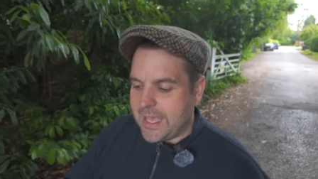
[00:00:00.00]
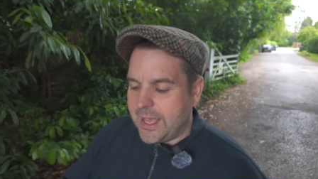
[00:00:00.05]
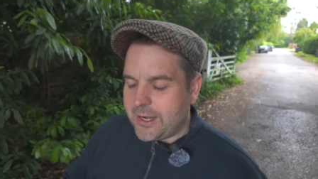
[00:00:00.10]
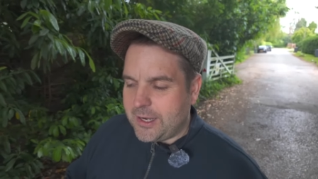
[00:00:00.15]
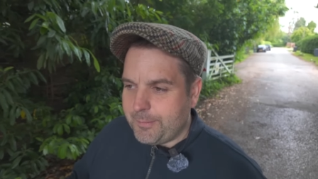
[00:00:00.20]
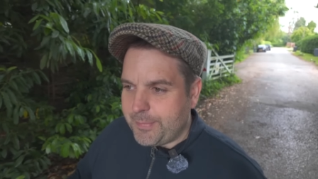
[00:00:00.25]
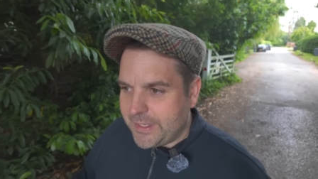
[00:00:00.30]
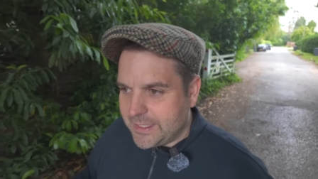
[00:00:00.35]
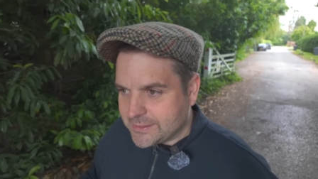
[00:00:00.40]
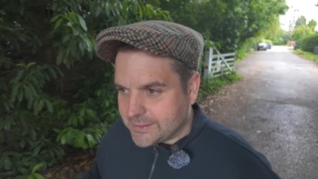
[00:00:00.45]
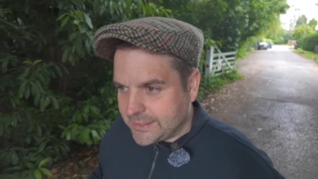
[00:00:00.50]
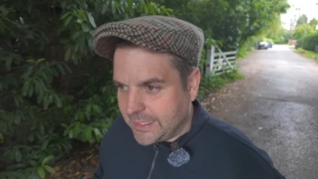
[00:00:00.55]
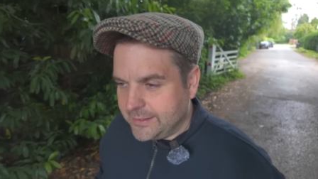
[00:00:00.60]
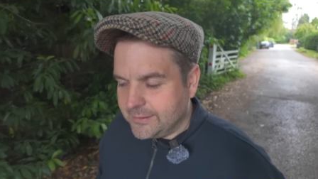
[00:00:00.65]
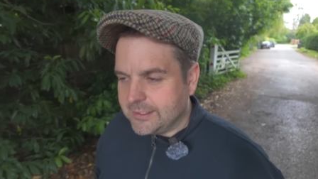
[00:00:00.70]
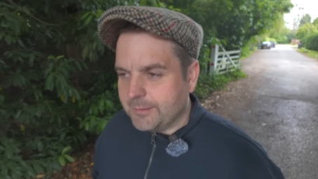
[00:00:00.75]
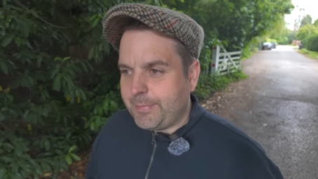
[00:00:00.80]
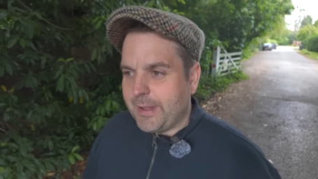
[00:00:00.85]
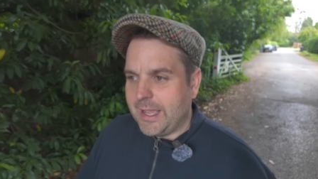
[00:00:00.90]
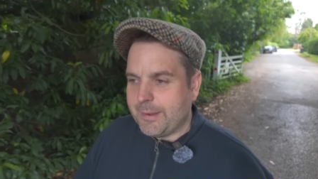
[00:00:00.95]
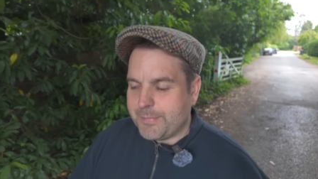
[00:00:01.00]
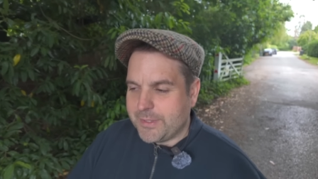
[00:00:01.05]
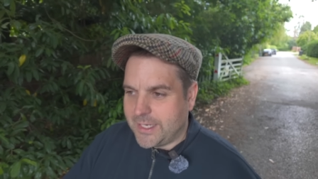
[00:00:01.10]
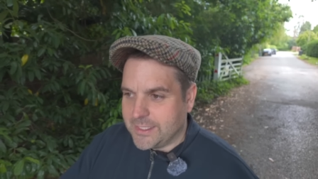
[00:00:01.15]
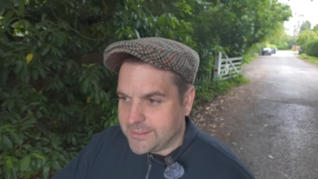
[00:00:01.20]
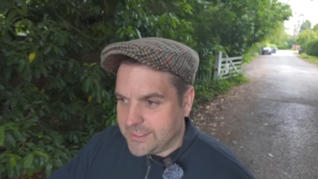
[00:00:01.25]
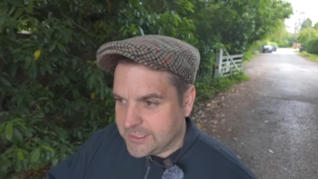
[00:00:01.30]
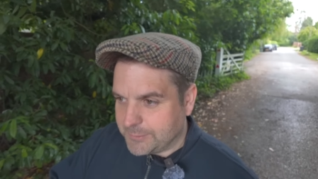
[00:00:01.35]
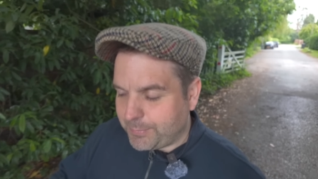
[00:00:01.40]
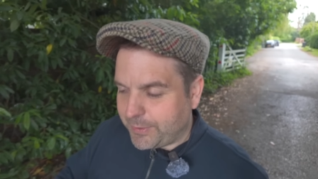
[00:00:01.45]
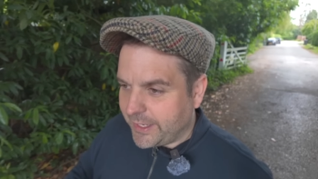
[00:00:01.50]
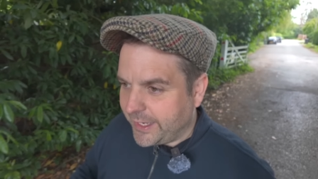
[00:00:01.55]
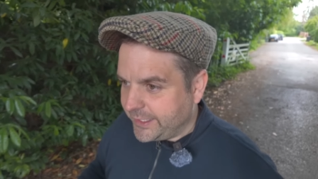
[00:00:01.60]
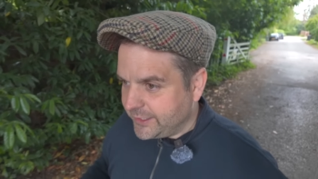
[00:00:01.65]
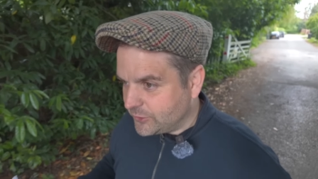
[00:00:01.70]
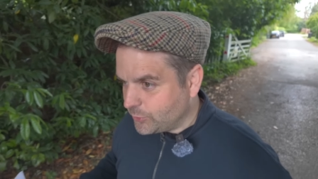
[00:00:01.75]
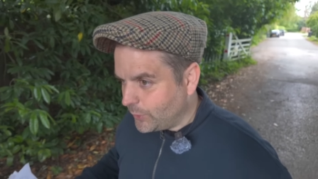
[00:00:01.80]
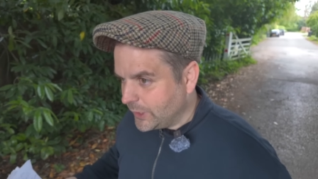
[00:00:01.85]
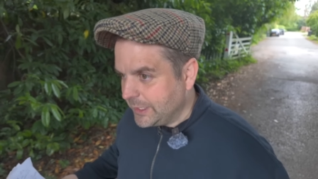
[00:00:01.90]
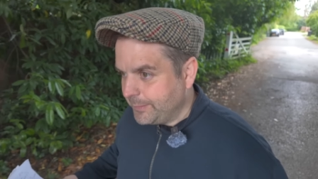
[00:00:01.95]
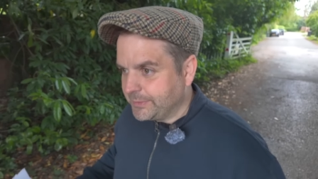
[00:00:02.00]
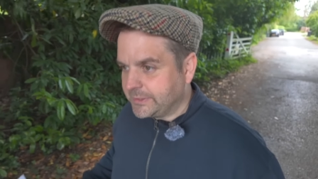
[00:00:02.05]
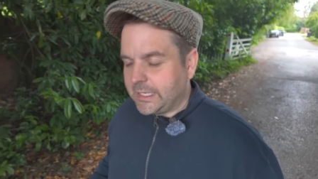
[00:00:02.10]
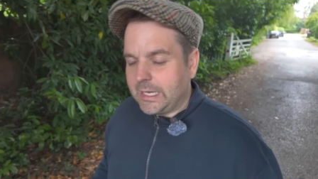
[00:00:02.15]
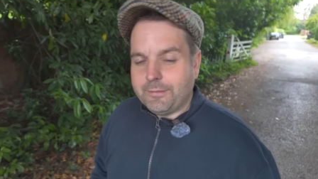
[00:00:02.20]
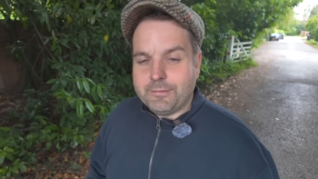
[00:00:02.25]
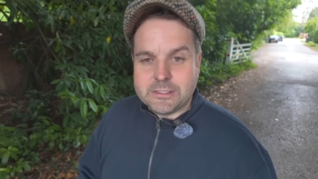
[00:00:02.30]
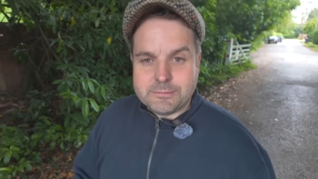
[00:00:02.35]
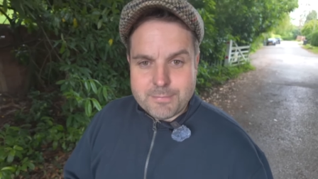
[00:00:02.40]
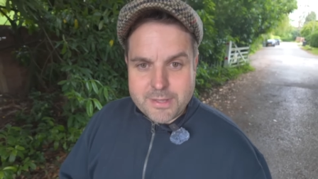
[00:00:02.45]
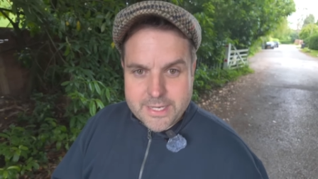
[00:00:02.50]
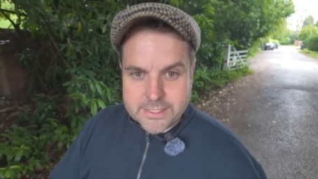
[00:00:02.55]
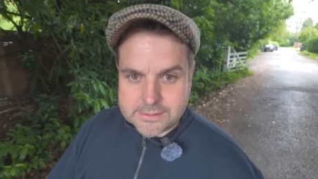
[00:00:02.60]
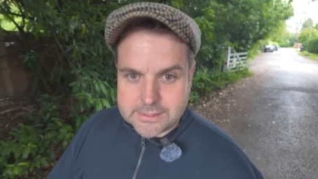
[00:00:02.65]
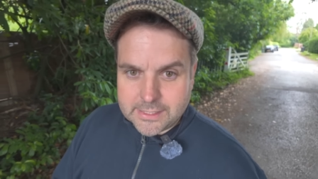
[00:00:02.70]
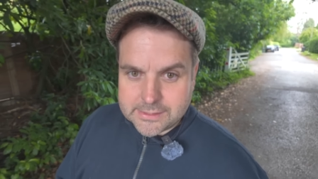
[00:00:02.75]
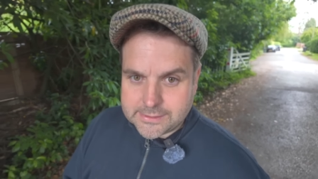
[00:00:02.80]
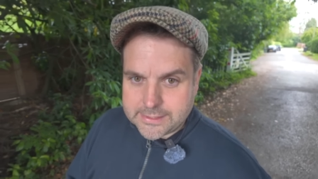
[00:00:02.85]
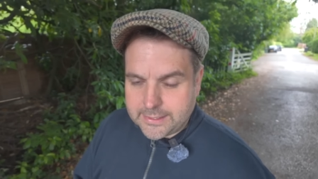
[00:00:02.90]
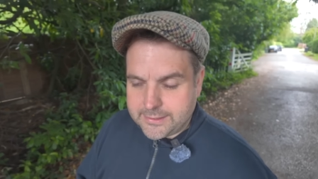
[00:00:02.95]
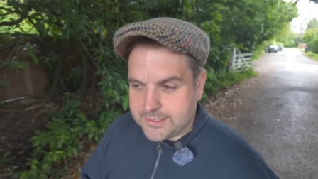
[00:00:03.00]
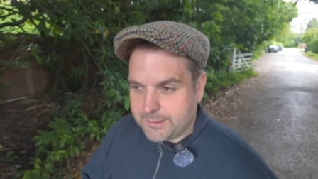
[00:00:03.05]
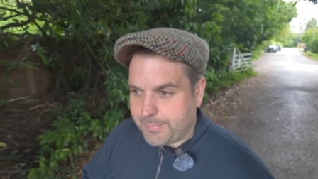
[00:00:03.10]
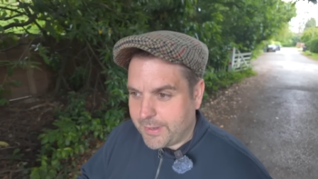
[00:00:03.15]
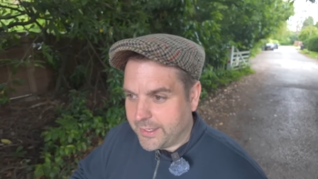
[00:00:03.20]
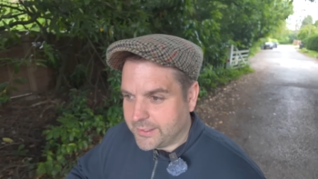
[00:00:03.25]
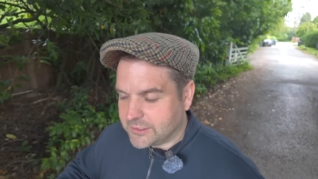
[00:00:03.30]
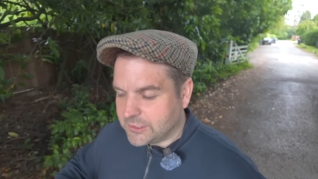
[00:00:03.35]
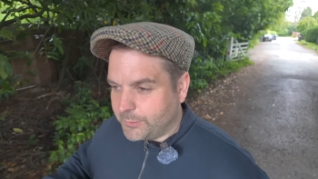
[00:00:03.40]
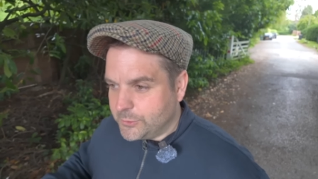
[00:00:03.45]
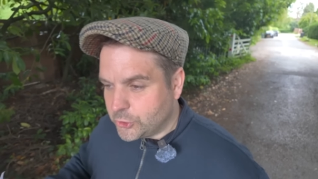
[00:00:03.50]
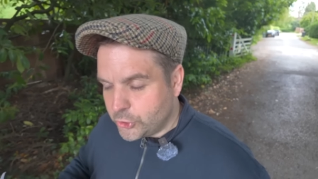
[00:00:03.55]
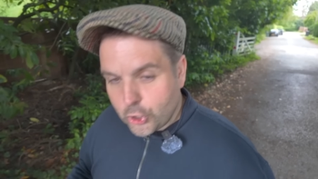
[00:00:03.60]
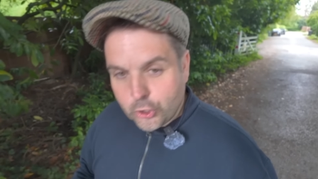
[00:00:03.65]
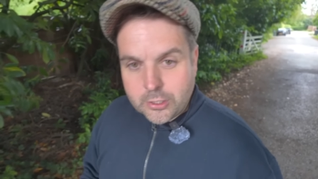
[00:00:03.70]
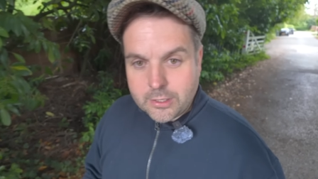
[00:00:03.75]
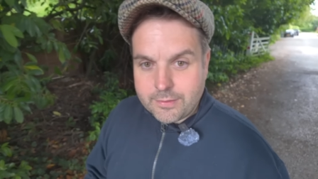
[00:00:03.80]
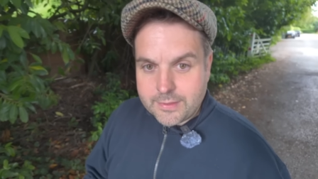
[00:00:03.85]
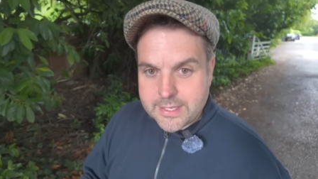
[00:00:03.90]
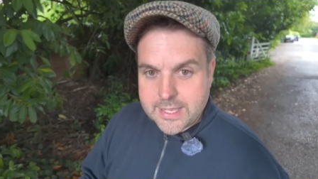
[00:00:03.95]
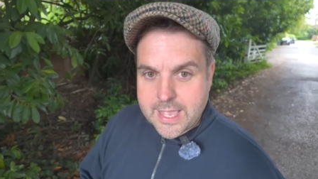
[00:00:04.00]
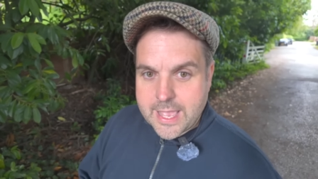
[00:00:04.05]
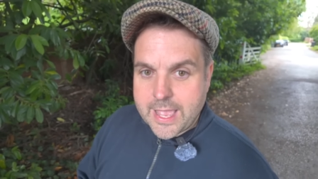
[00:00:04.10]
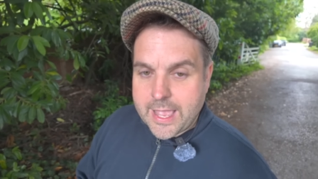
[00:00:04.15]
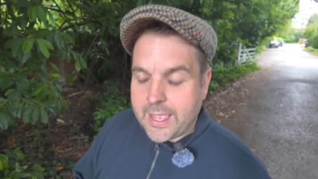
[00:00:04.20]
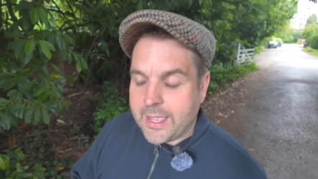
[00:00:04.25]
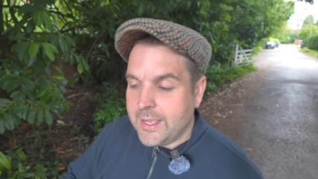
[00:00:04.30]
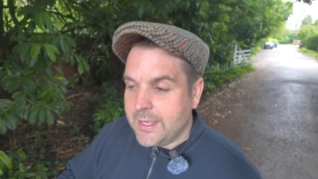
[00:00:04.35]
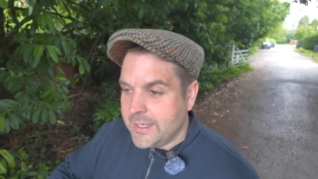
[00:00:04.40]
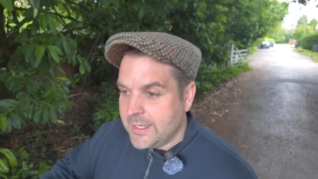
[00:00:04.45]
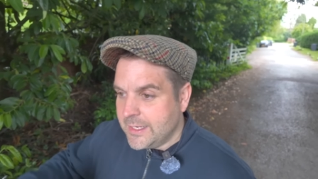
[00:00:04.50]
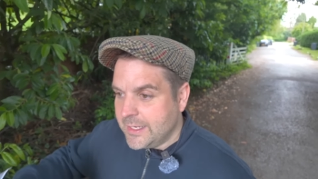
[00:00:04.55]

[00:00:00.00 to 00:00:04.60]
how to be a centre back because he's played 20% of his minutes at a centre back, so he's good in the air.